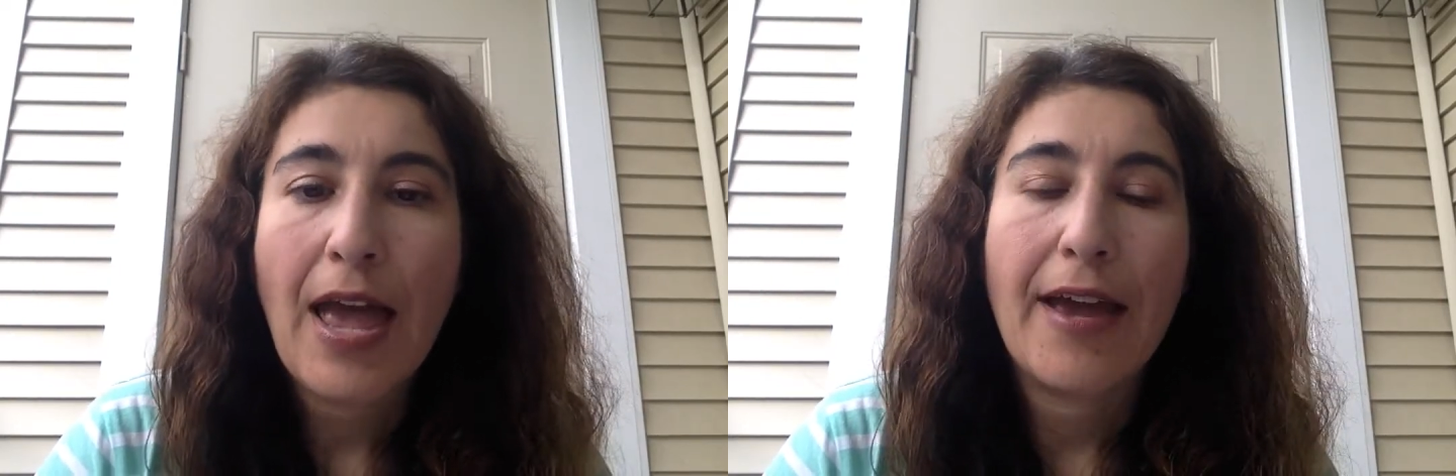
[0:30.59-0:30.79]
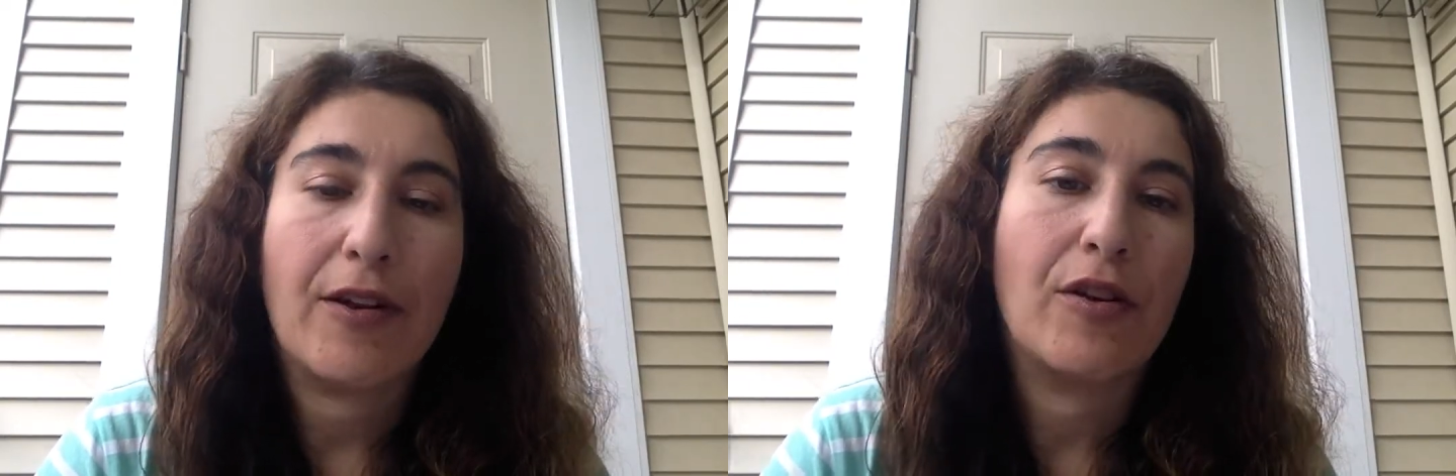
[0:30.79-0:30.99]

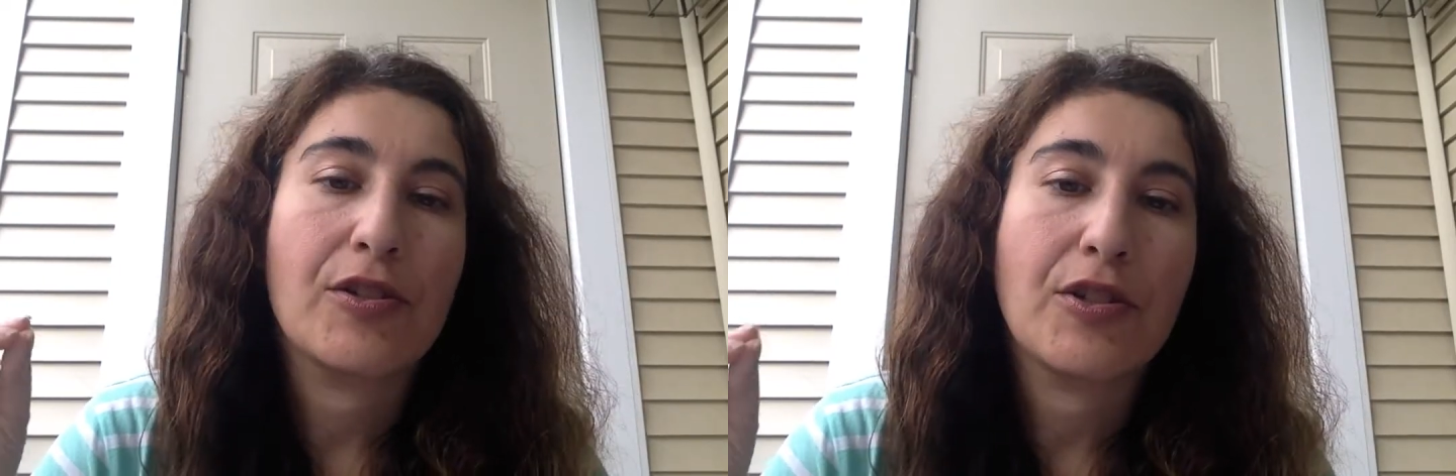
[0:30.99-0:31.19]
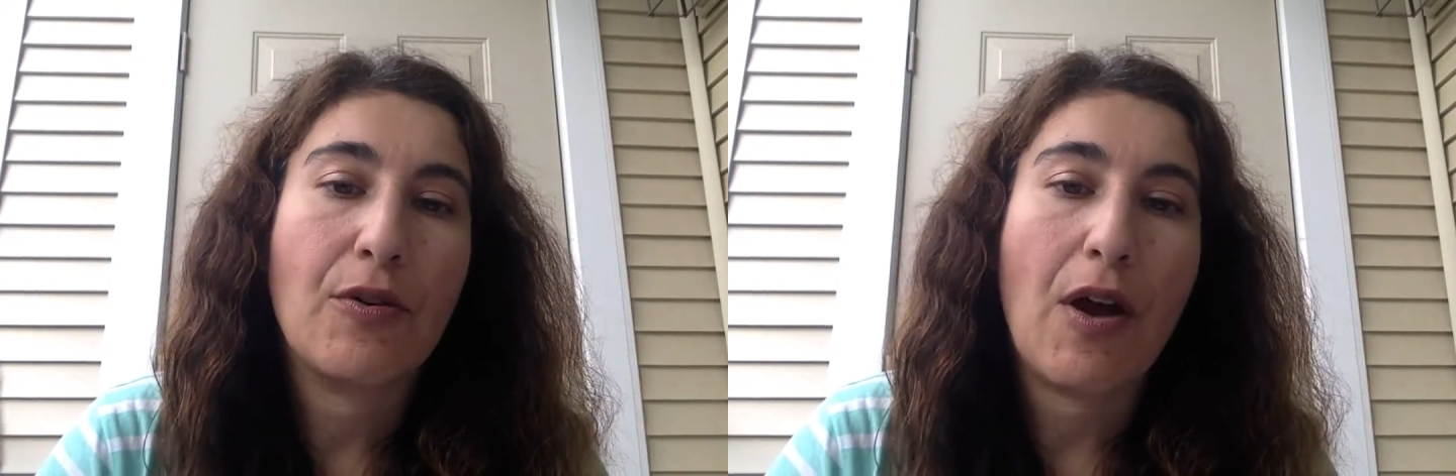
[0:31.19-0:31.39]
and
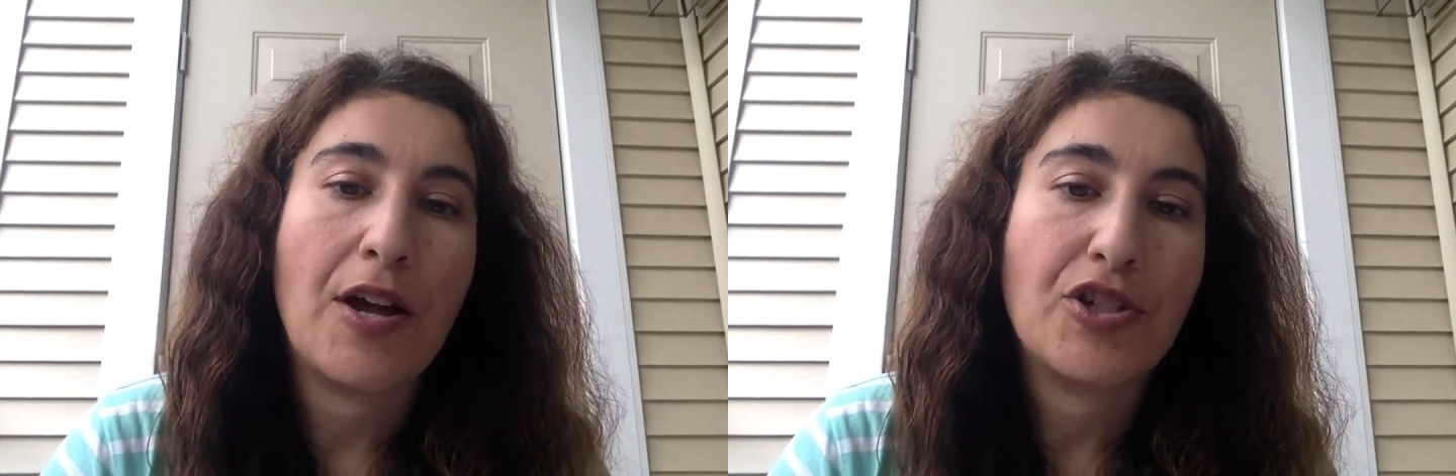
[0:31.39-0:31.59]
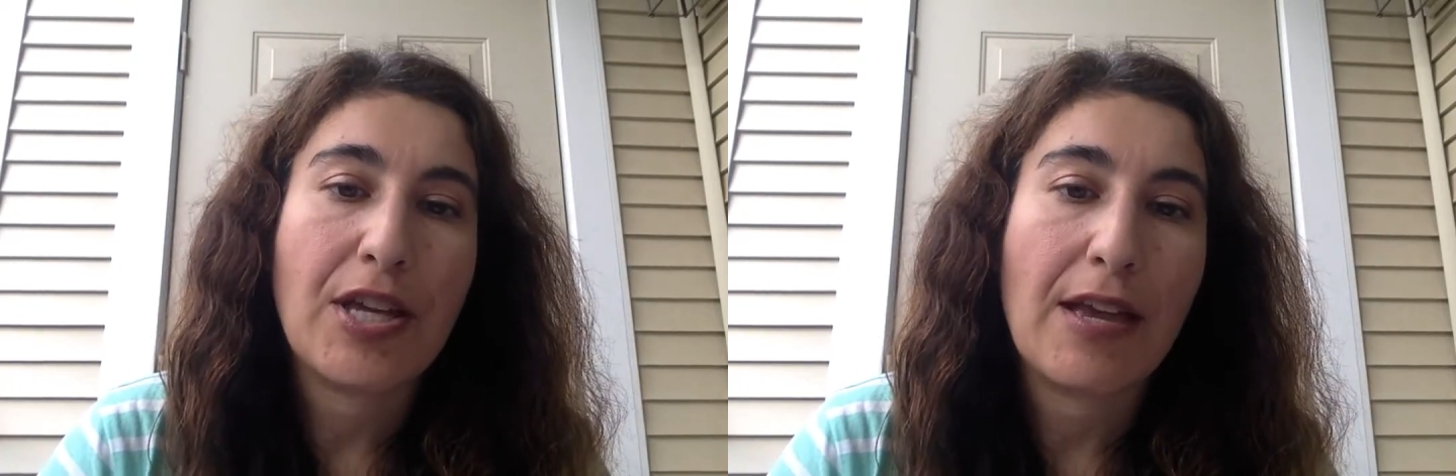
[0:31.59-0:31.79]
also
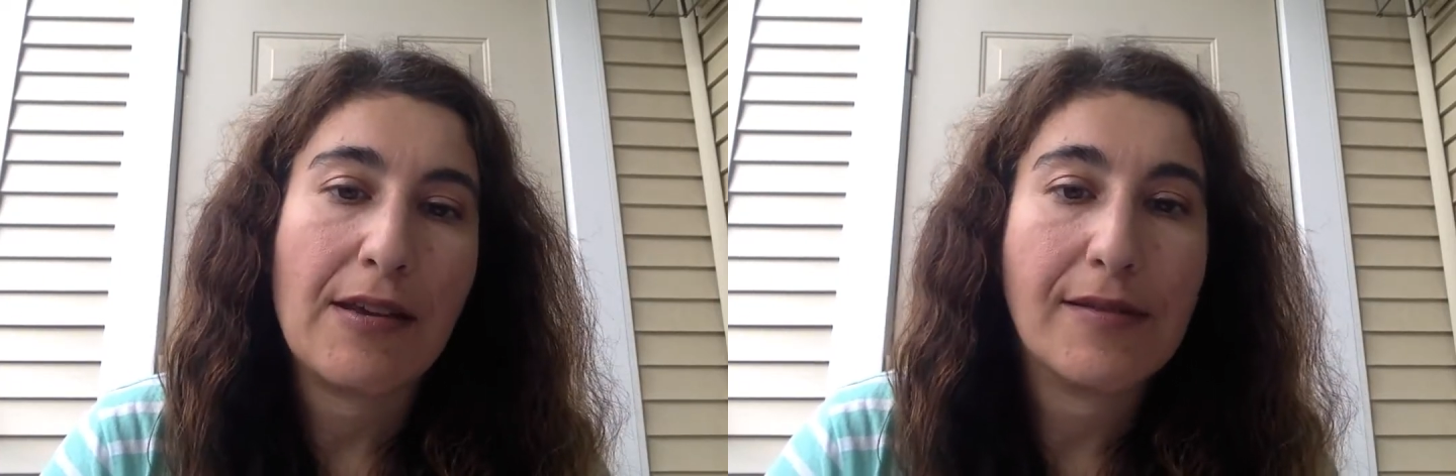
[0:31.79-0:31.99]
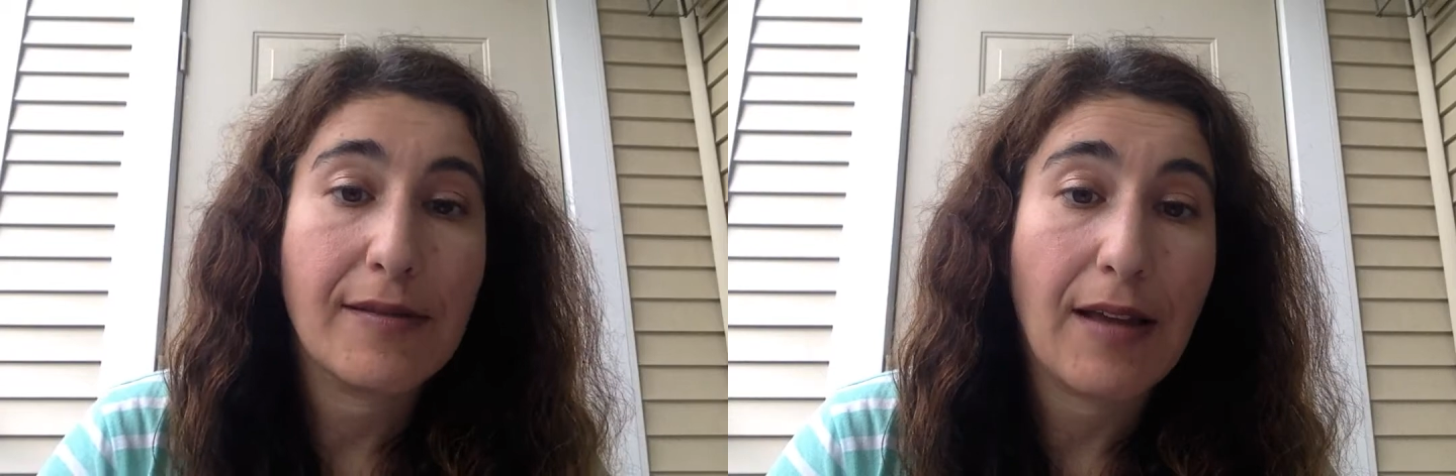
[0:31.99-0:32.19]
I G
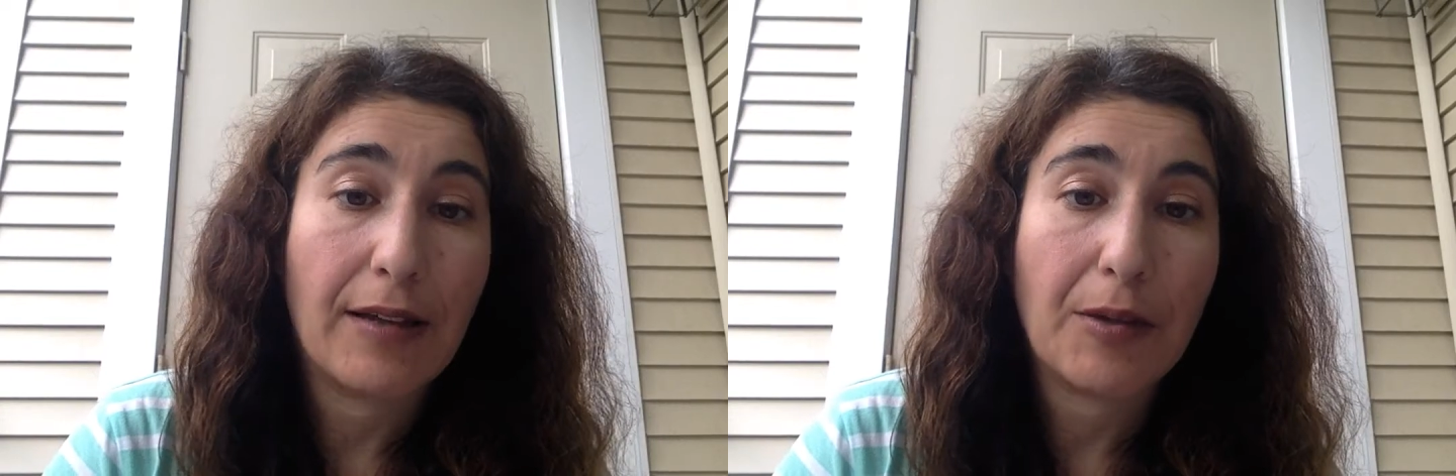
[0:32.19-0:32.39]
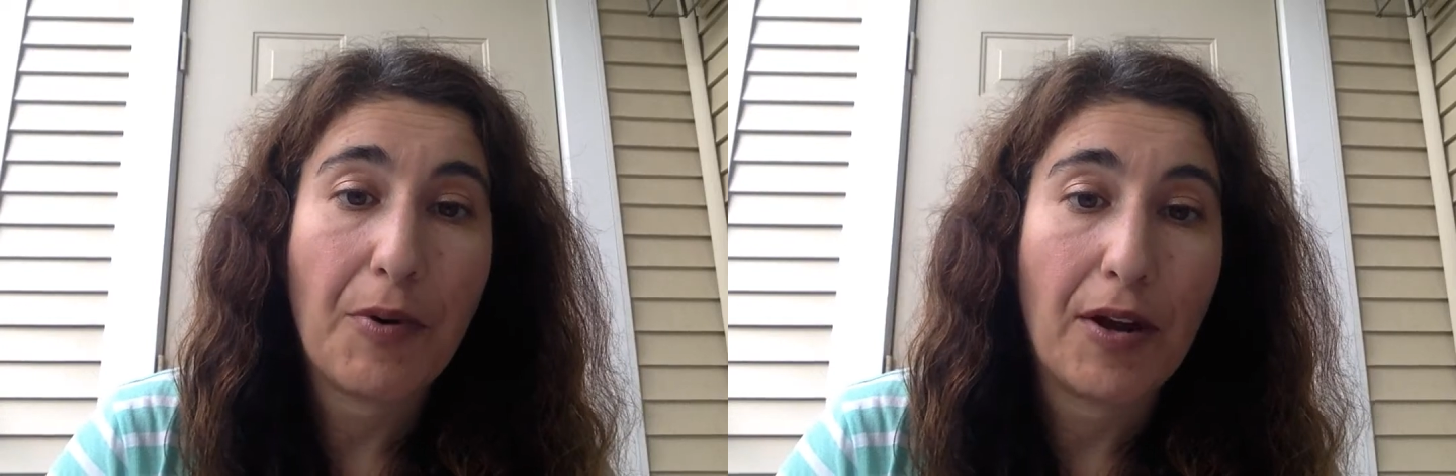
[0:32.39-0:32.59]
K
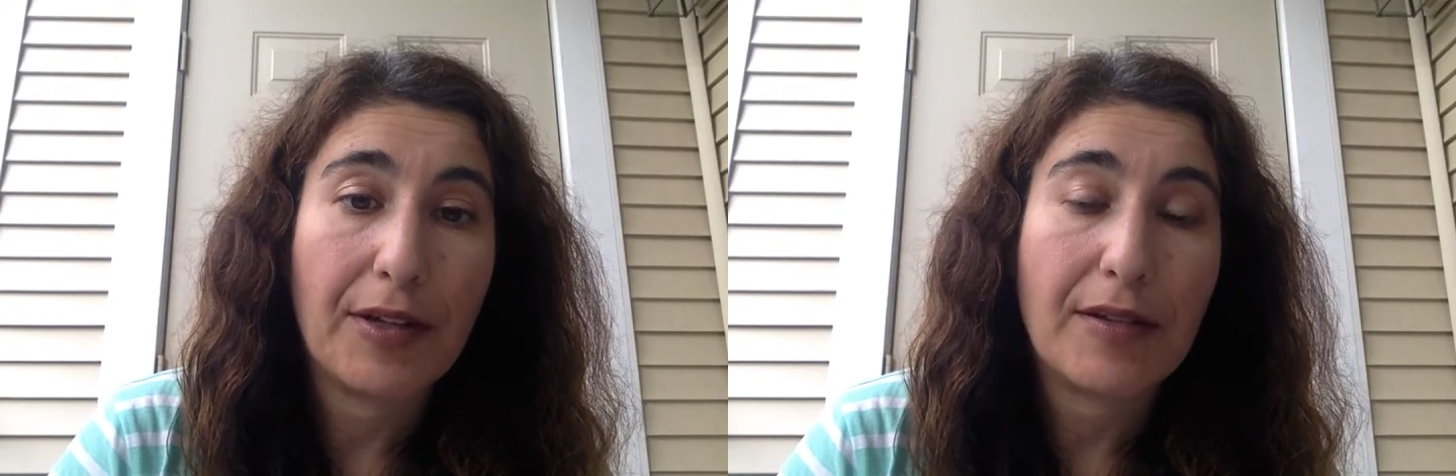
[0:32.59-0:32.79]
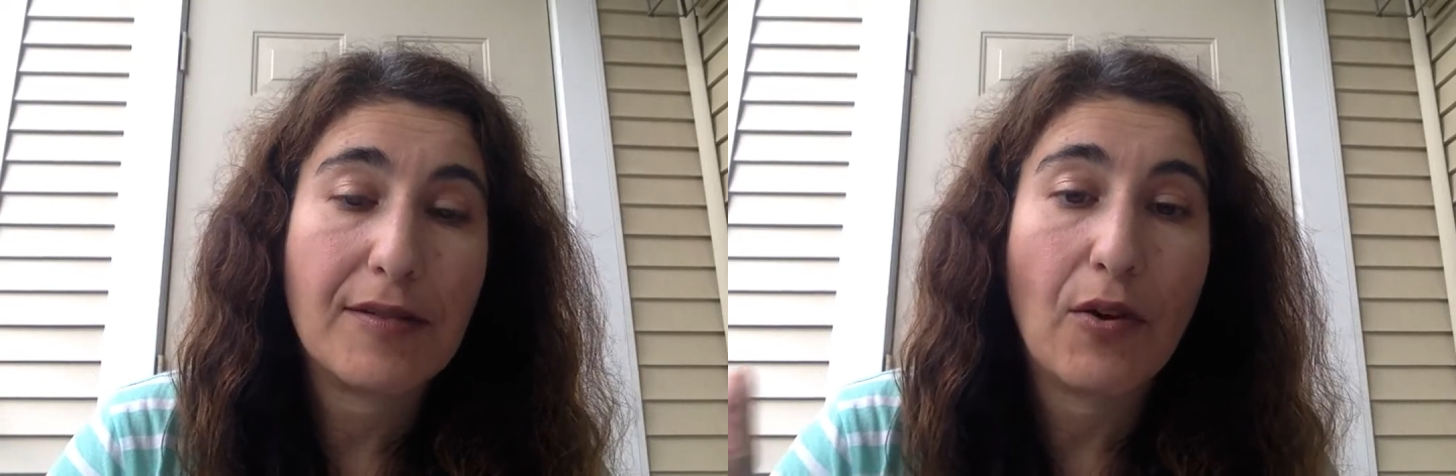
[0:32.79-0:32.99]
styling products.